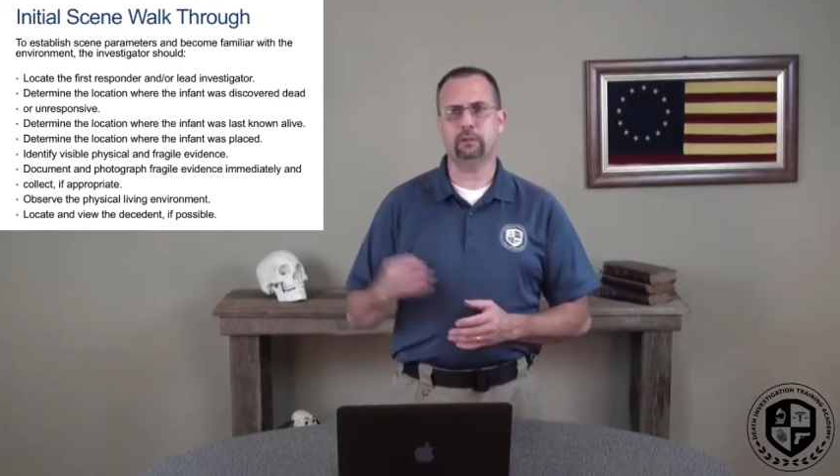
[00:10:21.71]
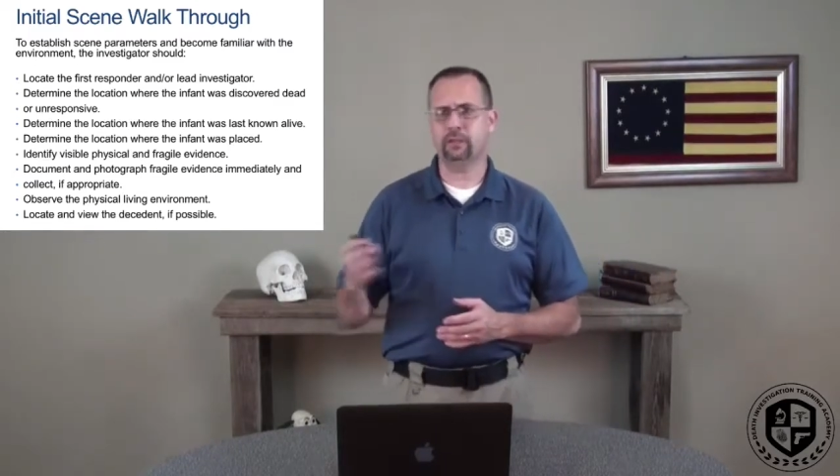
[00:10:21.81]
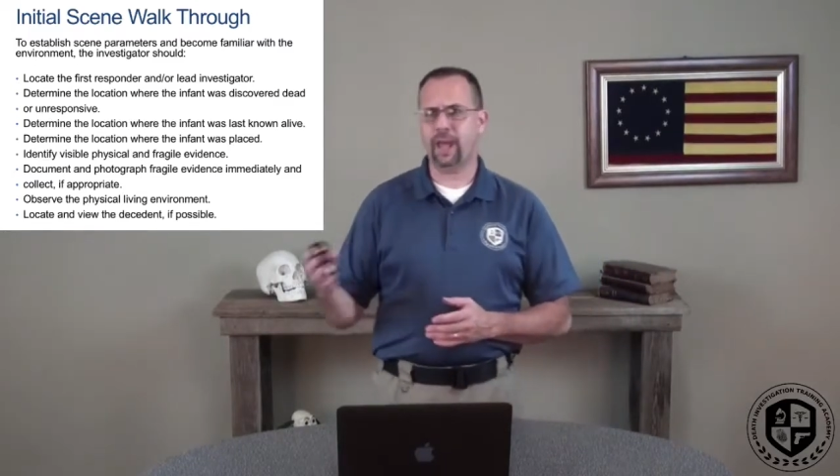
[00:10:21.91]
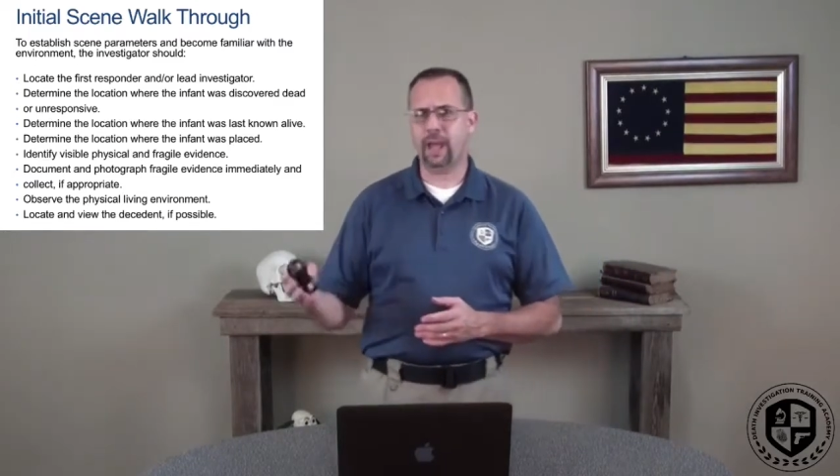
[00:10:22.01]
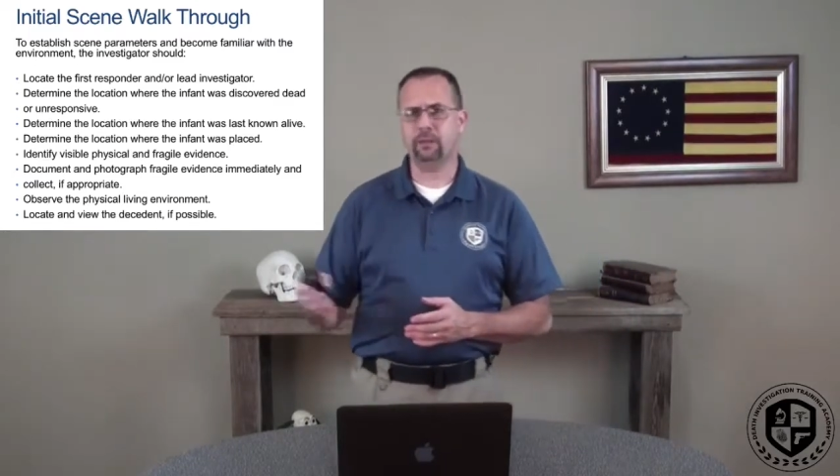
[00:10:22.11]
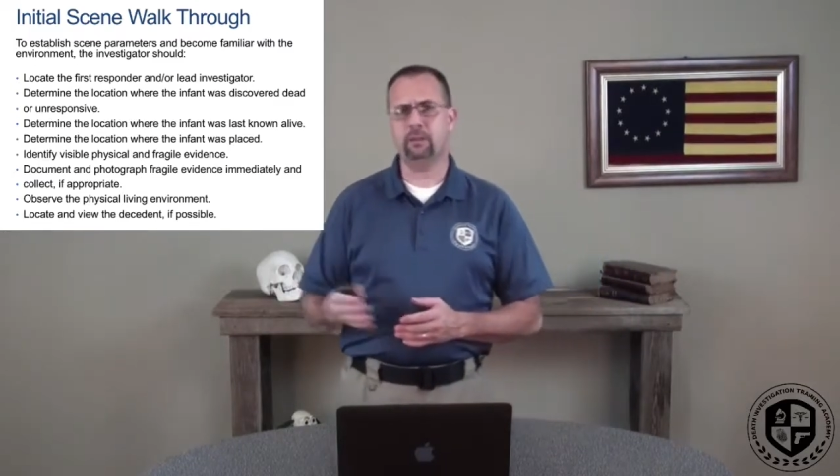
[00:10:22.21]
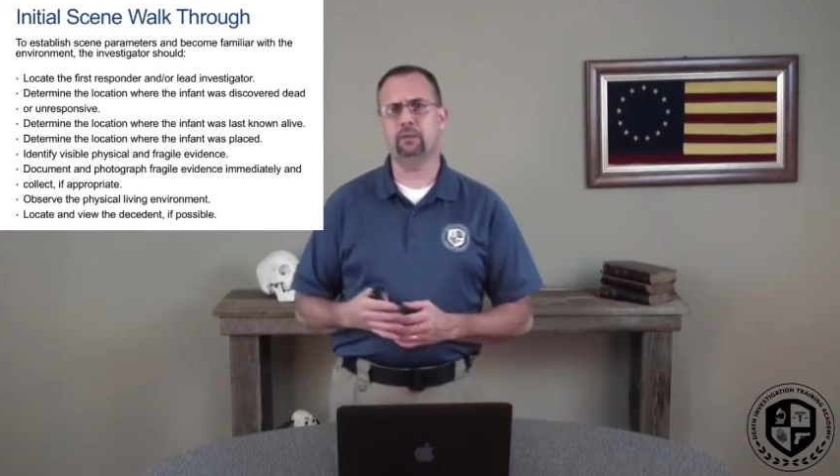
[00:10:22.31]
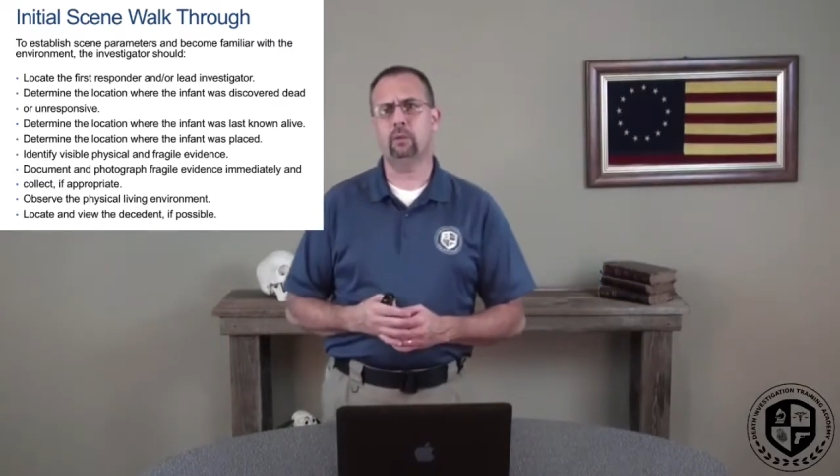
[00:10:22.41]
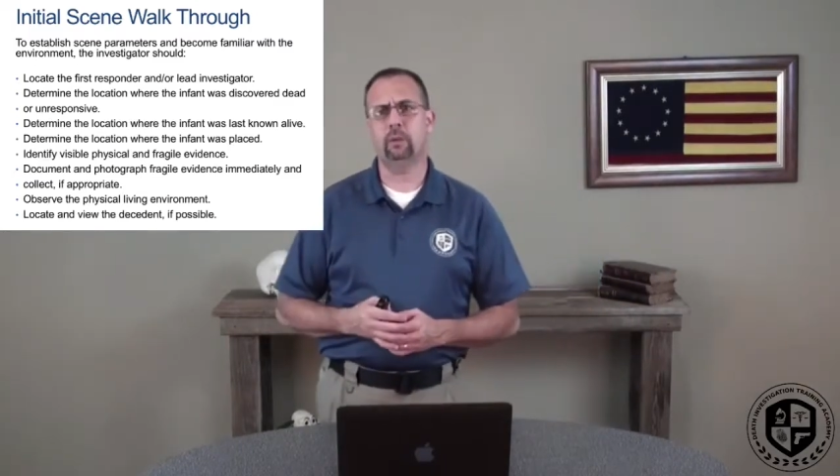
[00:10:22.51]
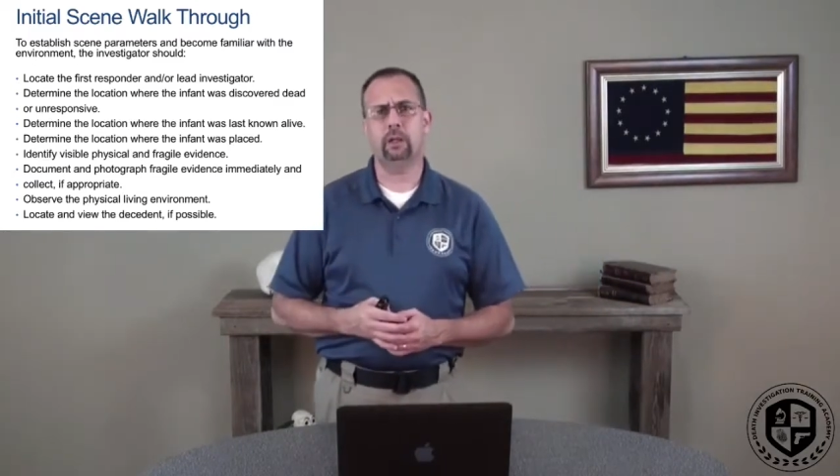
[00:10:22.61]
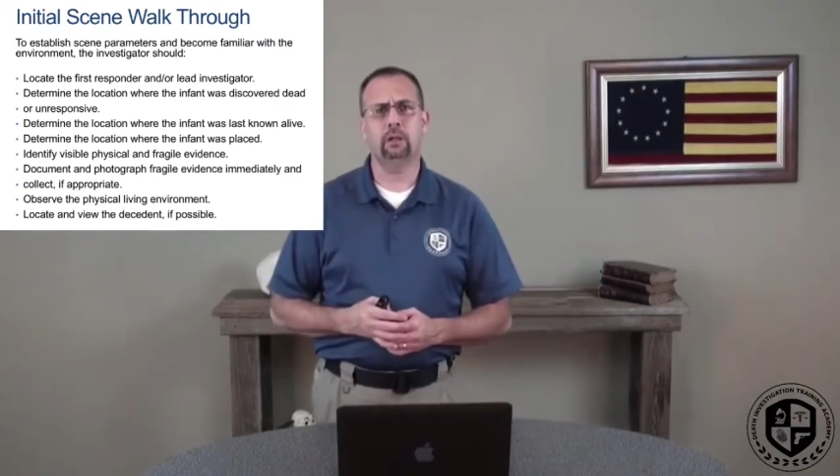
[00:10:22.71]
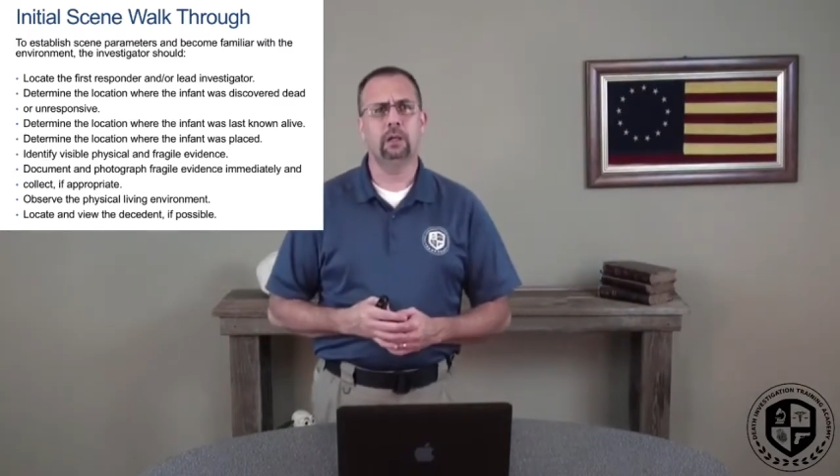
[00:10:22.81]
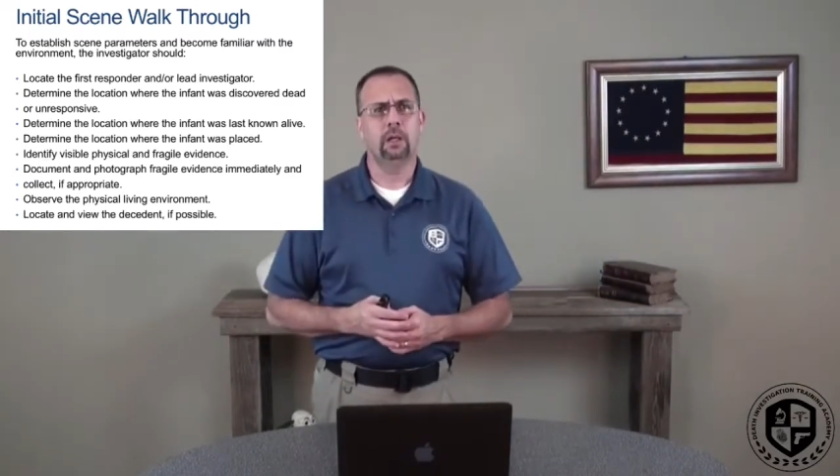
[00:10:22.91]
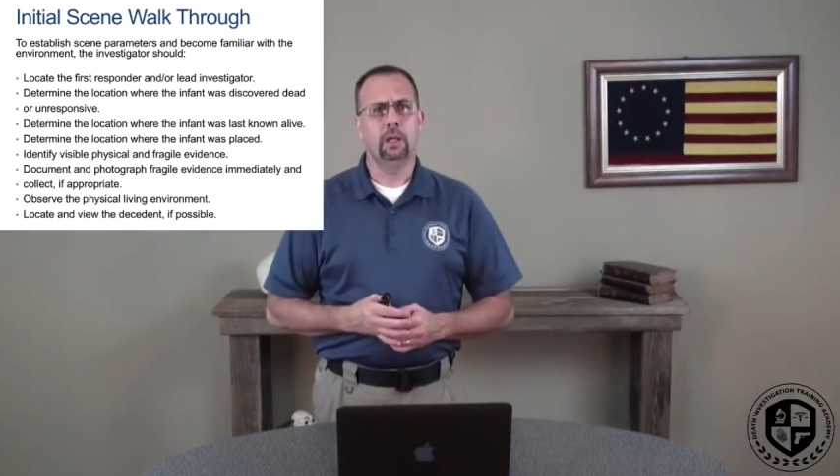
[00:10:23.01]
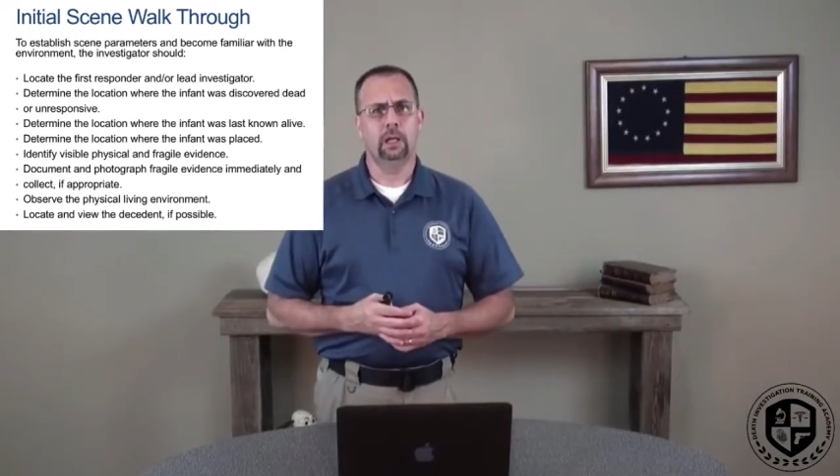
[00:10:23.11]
Is cats everywhere?